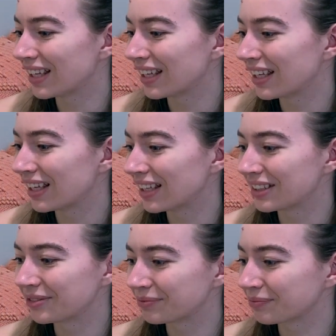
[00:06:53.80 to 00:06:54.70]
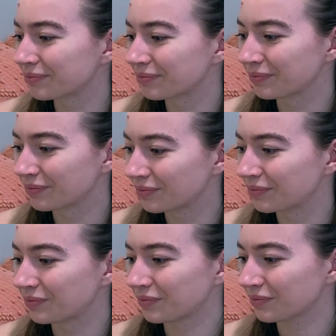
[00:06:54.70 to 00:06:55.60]

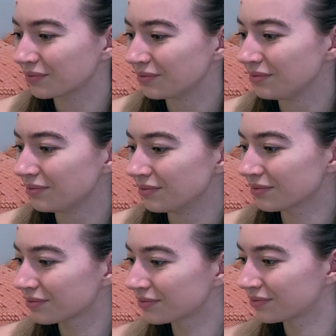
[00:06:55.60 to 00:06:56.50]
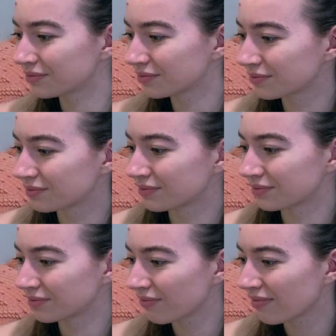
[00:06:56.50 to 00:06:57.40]

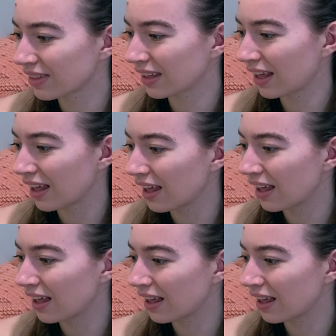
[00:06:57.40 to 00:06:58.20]
Nobody speaks.